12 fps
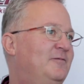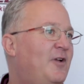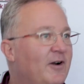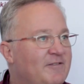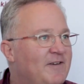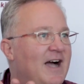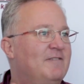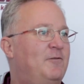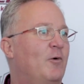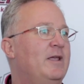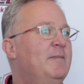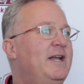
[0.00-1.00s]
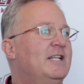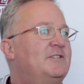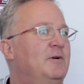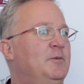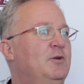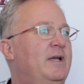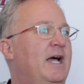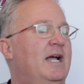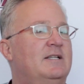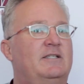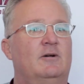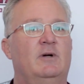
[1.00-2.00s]
35, 40 minutes from you
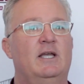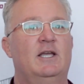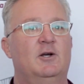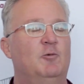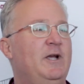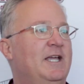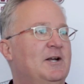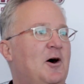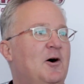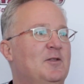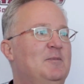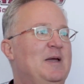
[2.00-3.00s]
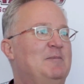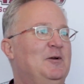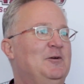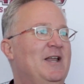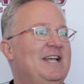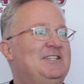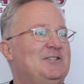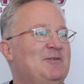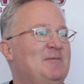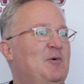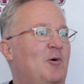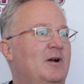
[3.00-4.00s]
guys. So we get all the Big Blue Nation
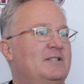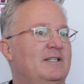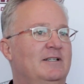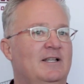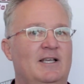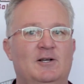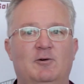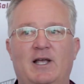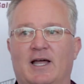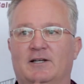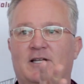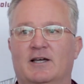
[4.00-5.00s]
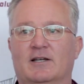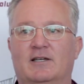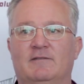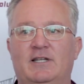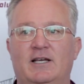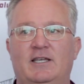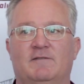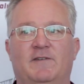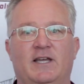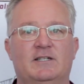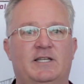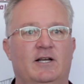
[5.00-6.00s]
reports, and we got a ton of Kentucky
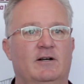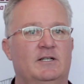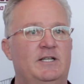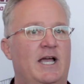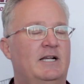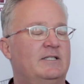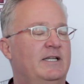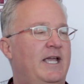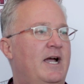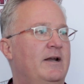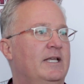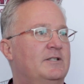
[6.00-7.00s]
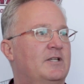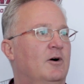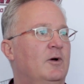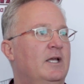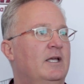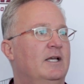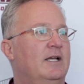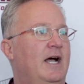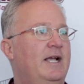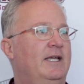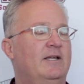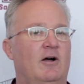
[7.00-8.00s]
fans here in Jackson County. So
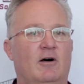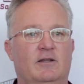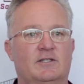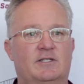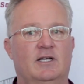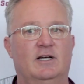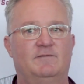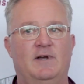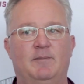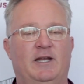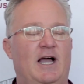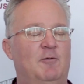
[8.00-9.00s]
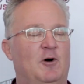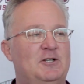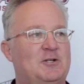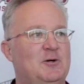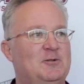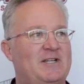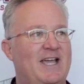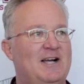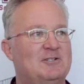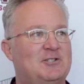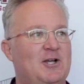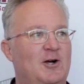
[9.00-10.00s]
I get all the stuff. I mean, I watch Coach
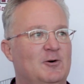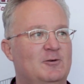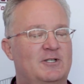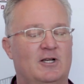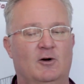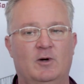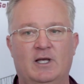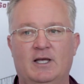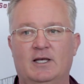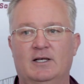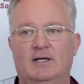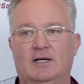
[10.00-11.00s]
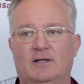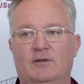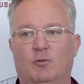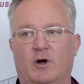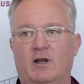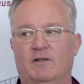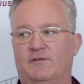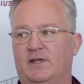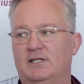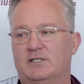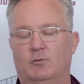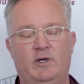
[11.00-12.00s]
Cal's show. So one of the
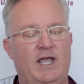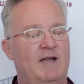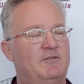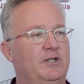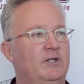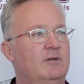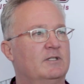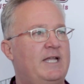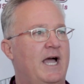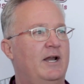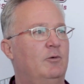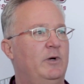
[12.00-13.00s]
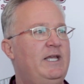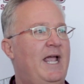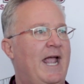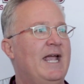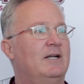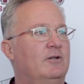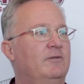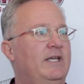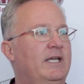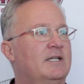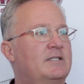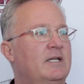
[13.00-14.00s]
things that we have to do is, how do we handle
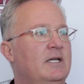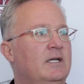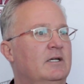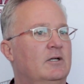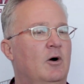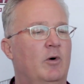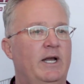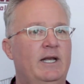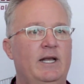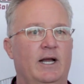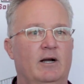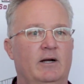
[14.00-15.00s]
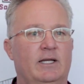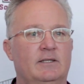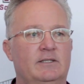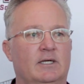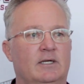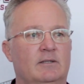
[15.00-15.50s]
this going in there? And,